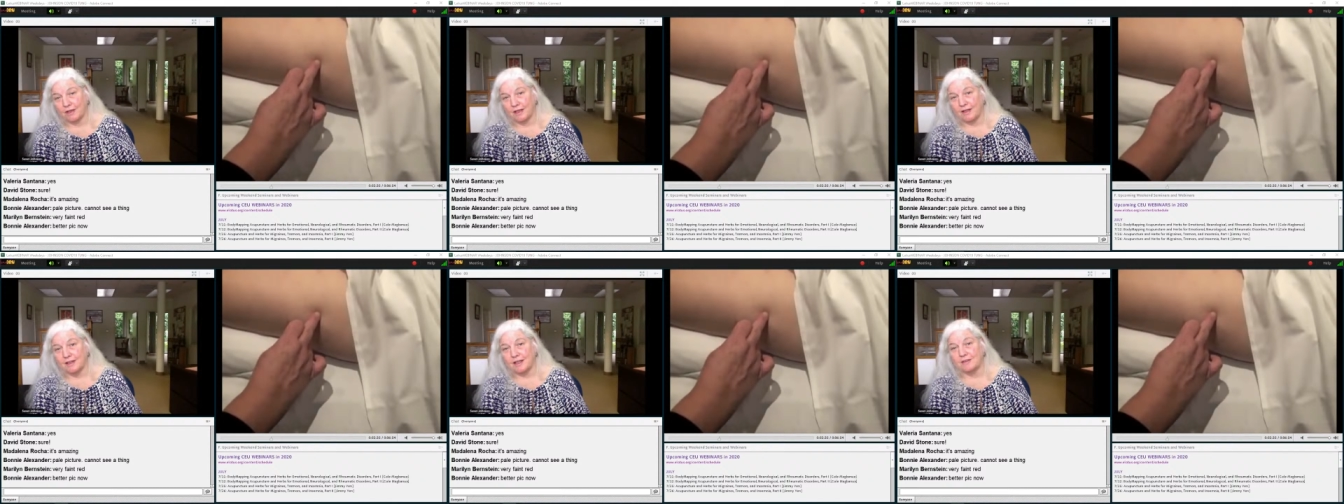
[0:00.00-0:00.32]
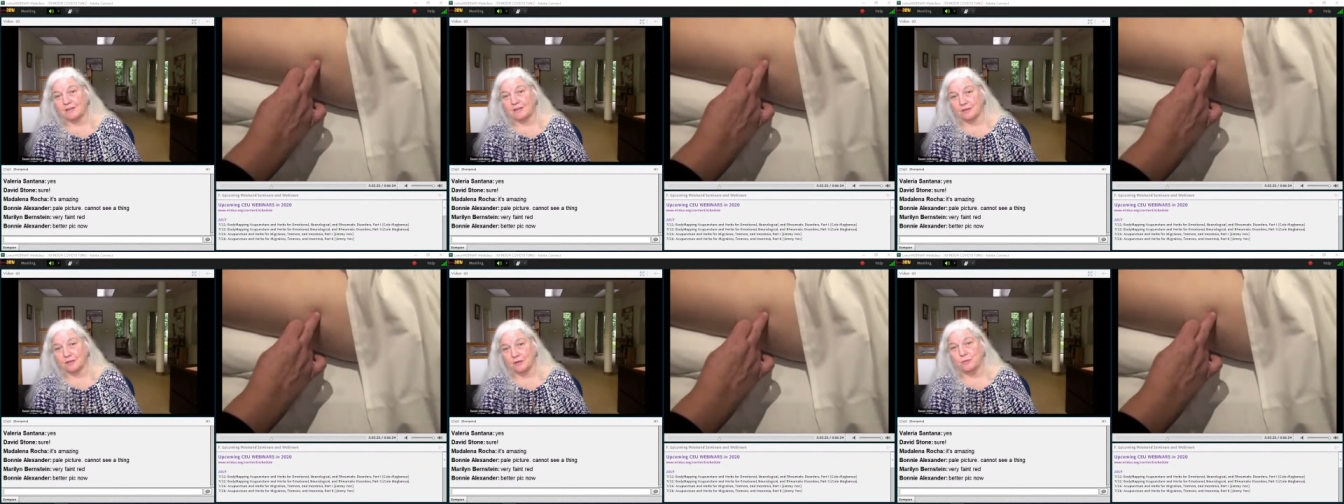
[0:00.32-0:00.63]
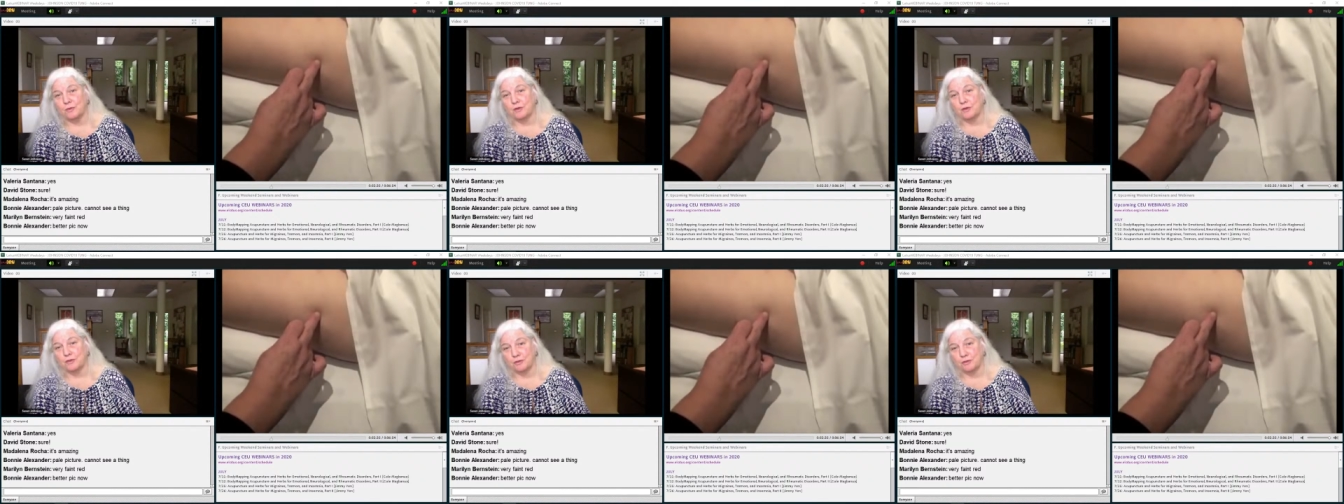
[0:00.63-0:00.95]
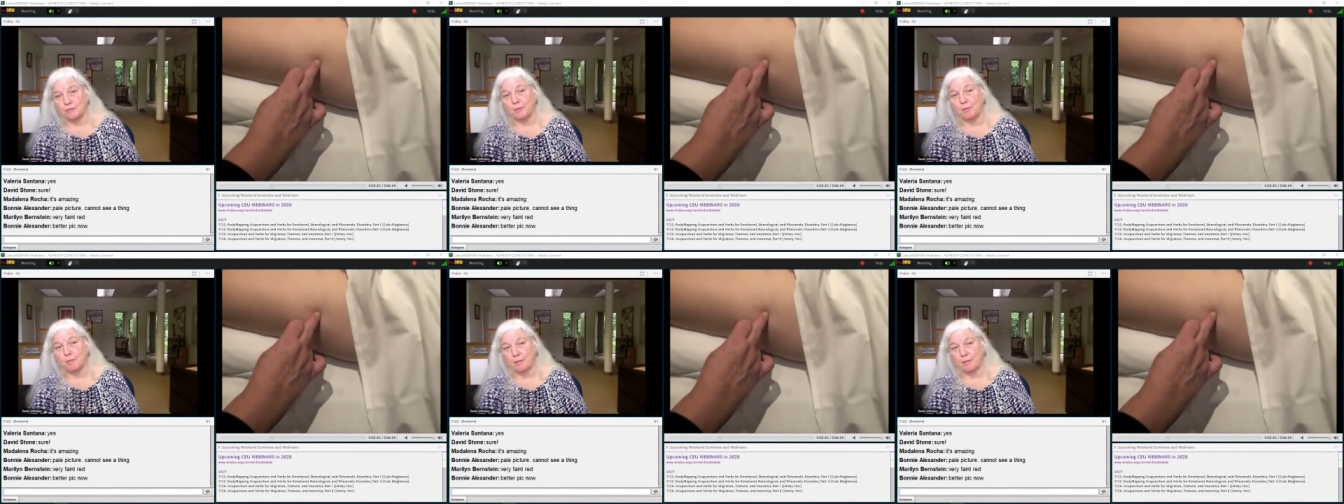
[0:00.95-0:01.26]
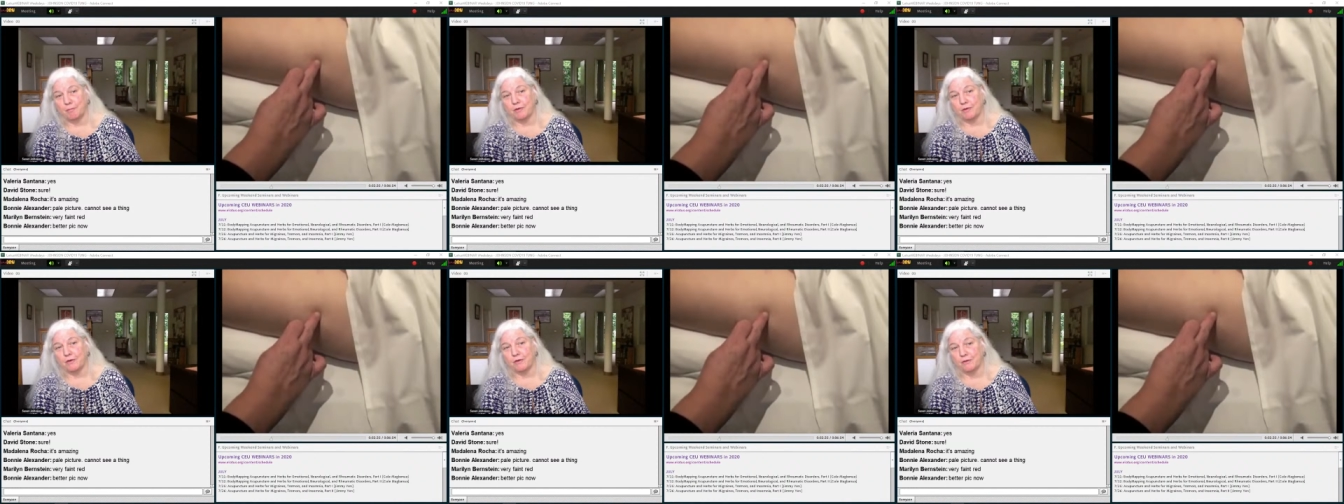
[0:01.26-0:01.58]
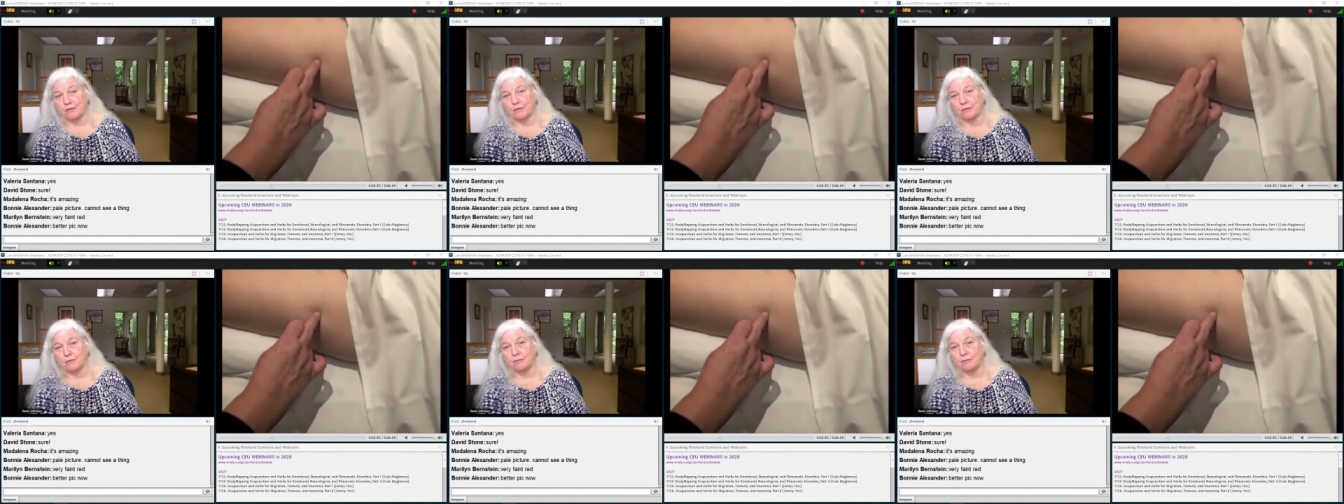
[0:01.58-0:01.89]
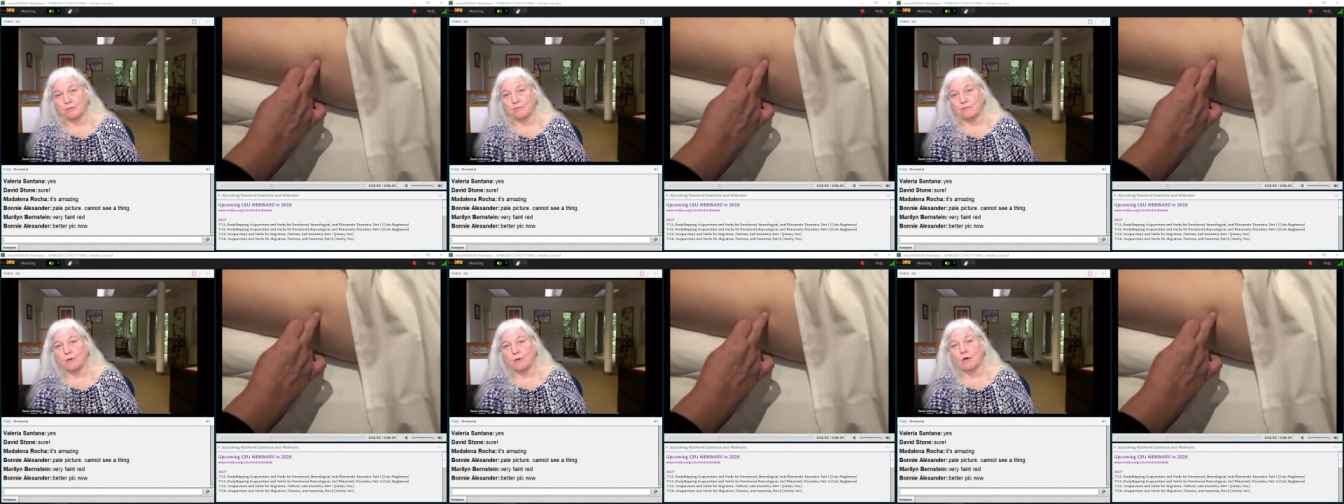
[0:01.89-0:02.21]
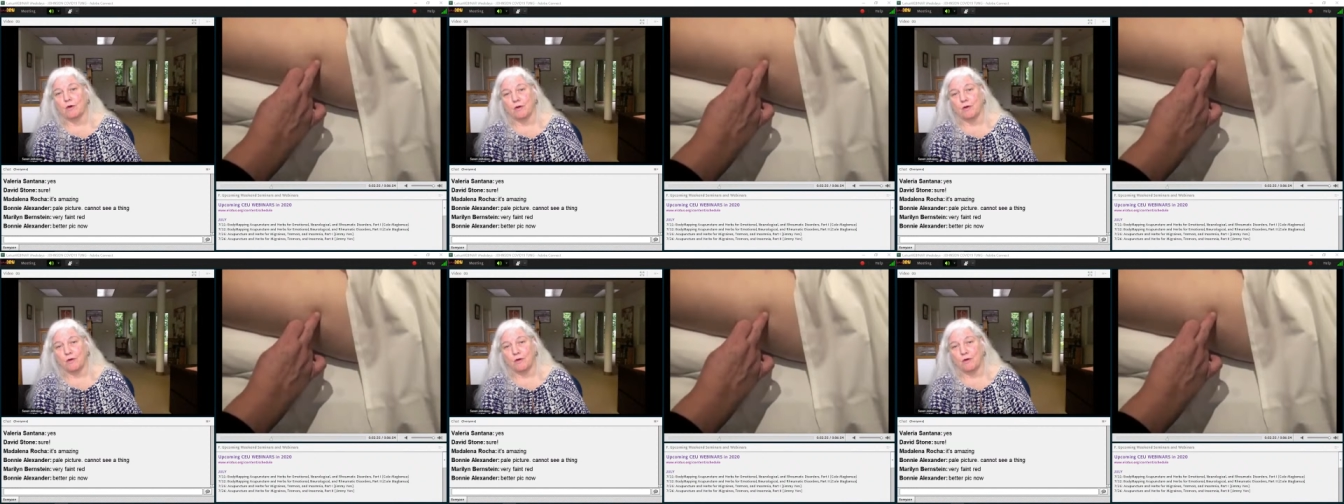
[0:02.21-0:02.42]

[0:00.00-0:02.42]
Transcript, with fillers: Okay, that's a good one to remember. Four